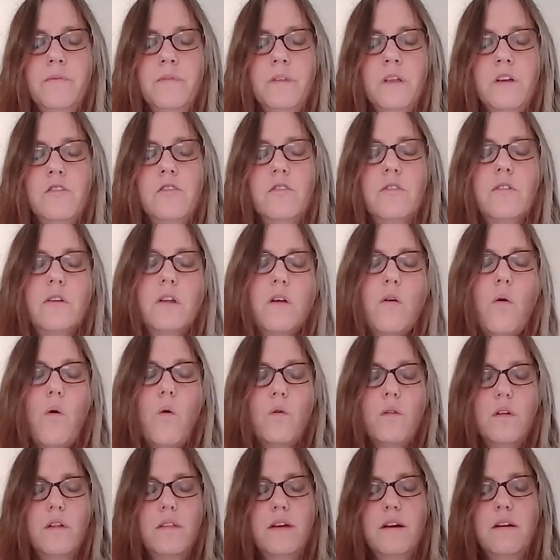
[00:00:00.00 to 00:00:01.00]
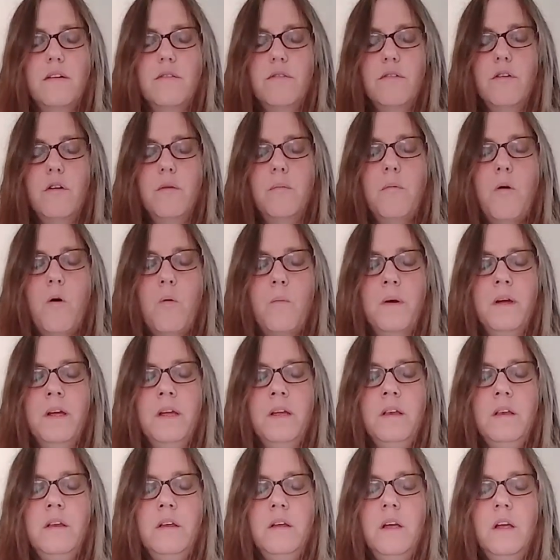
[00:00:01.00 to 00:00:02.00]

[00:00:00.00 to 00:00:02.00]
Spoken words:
You're just going to hold it there for a moment.